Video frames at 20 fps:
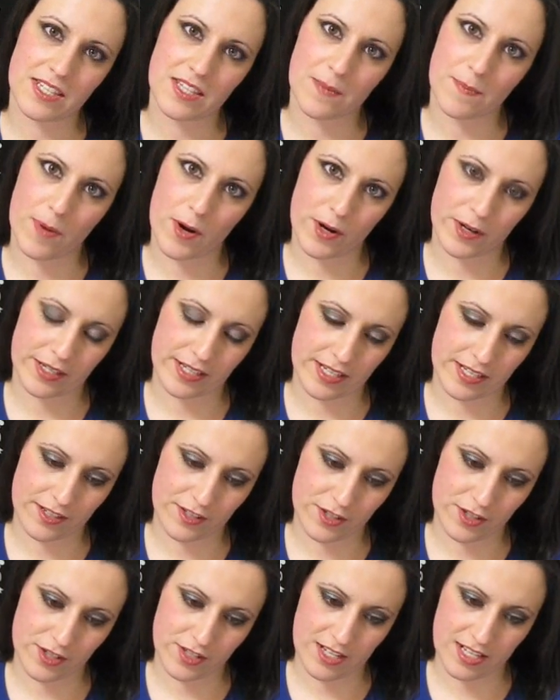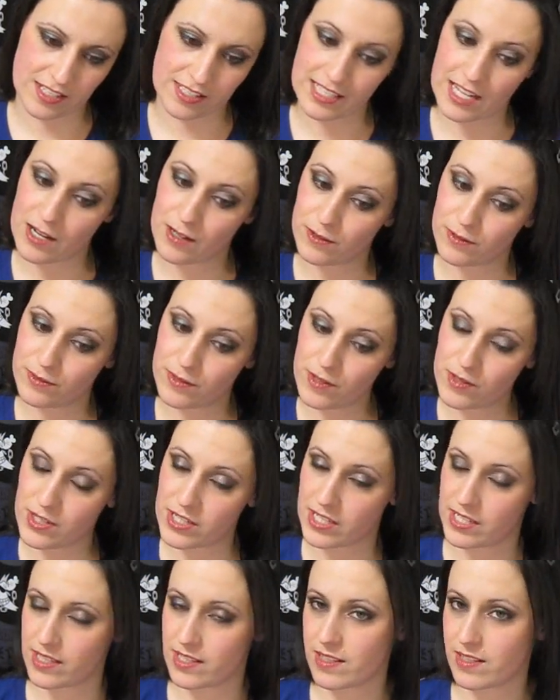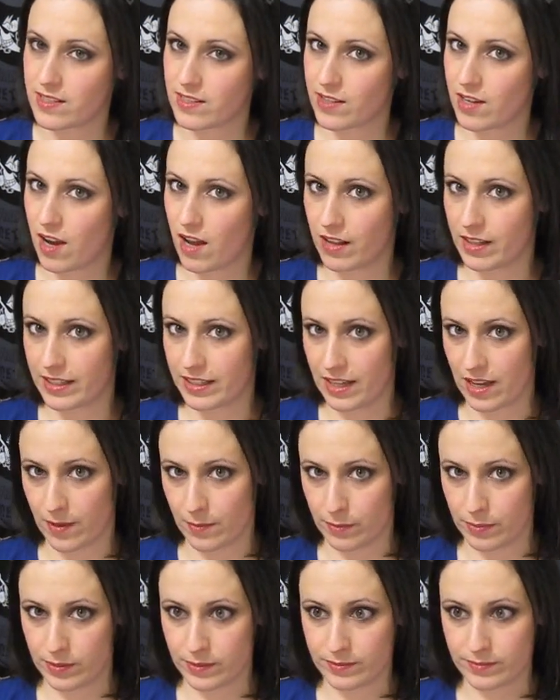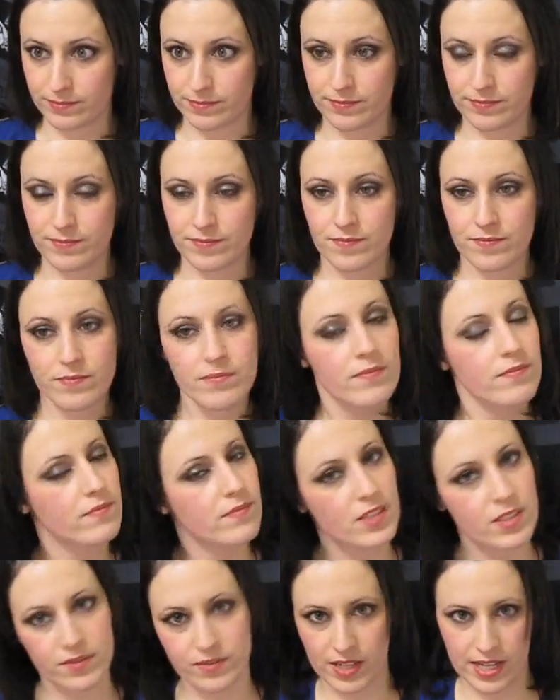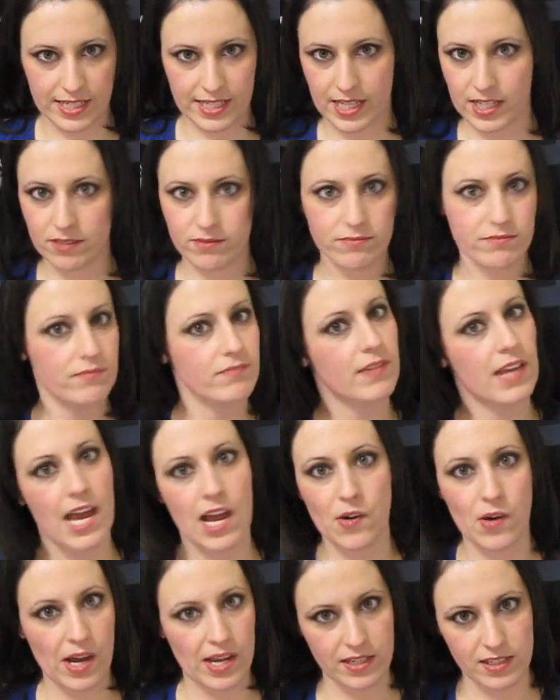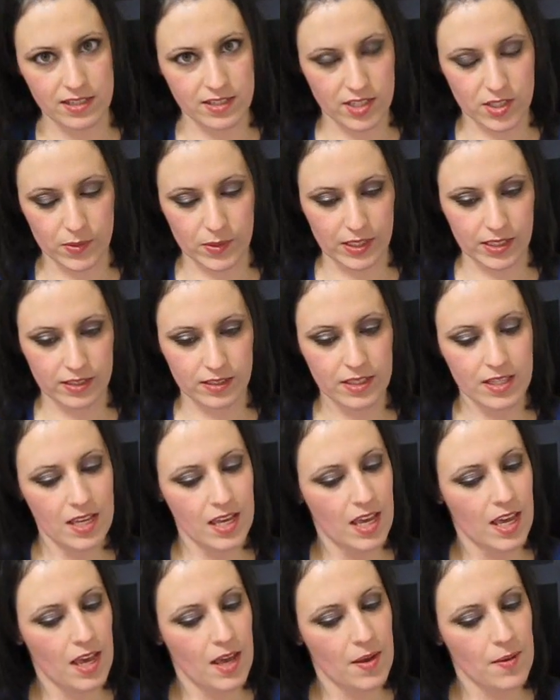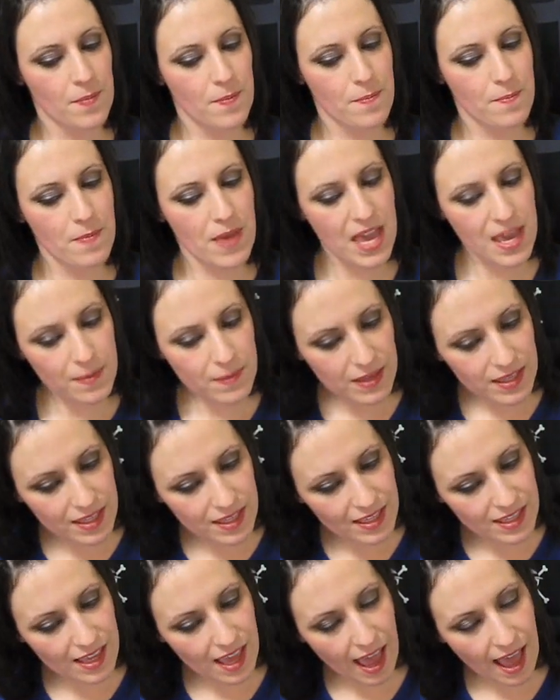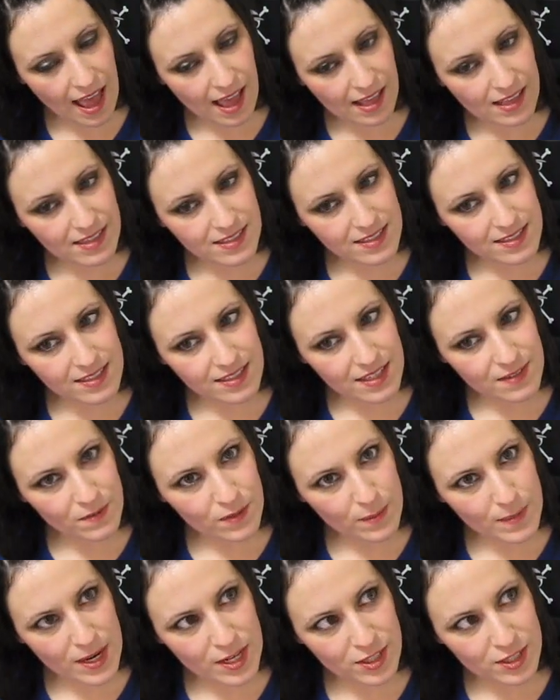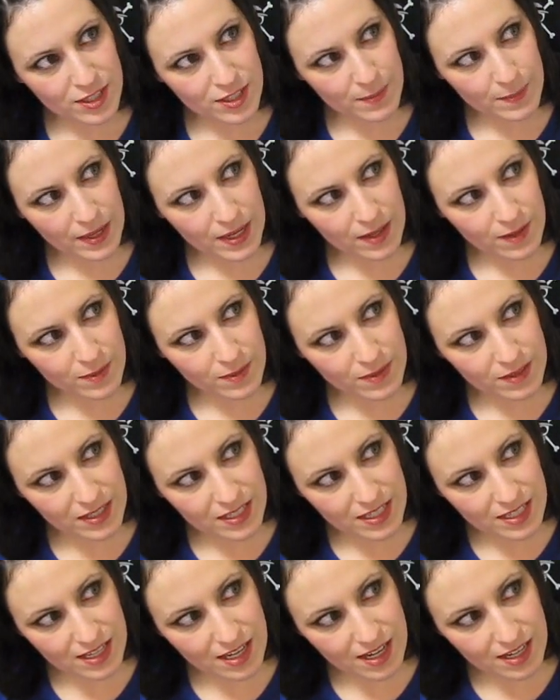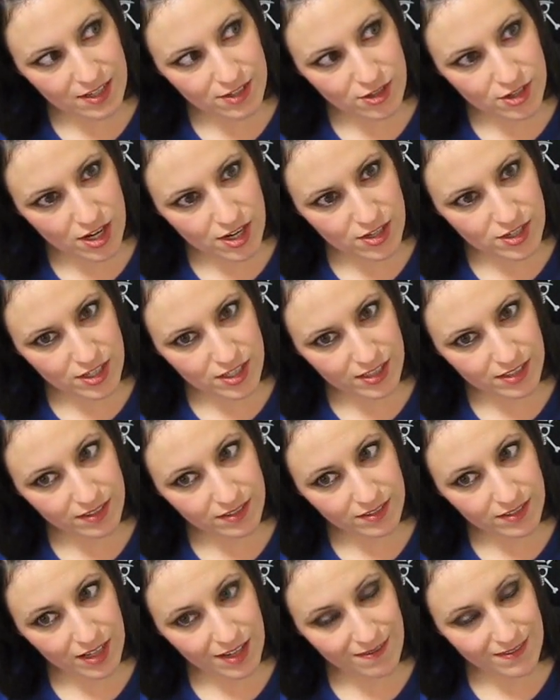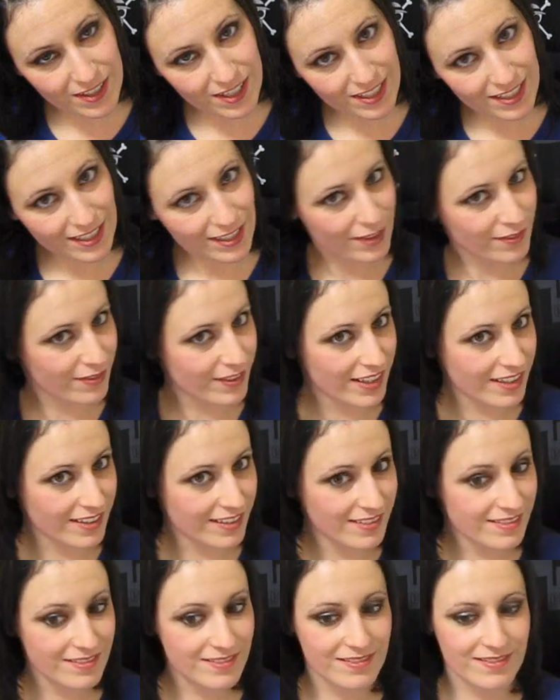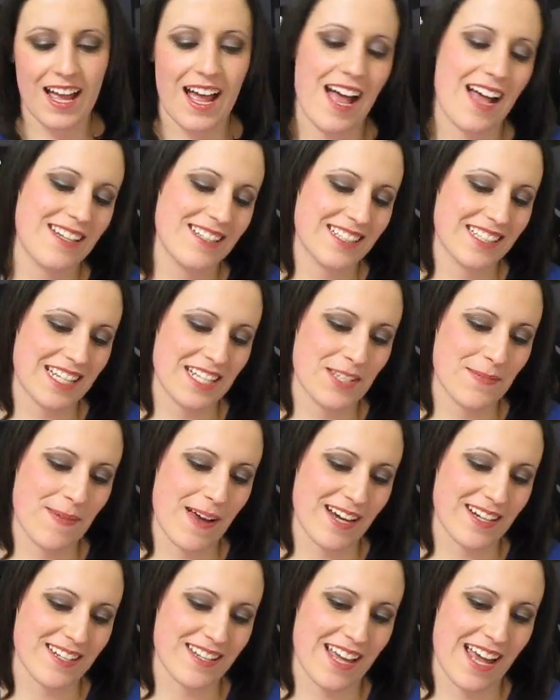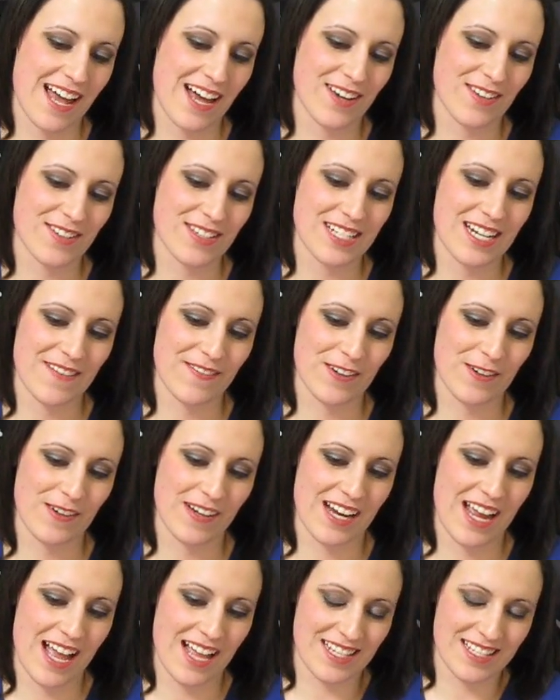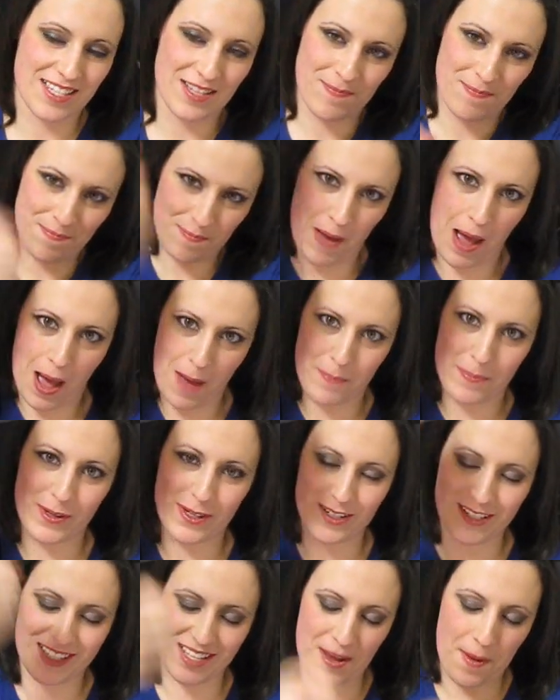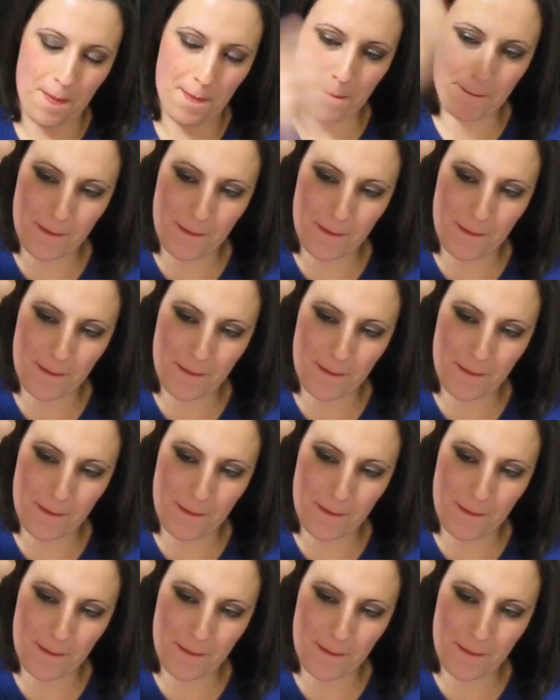at the market just as Kawafuji is calling up to find out how Honda's doing. Maybe he has information about the uh, judging of the calligraphy. Honda gets back to the house and everyone has the poppers that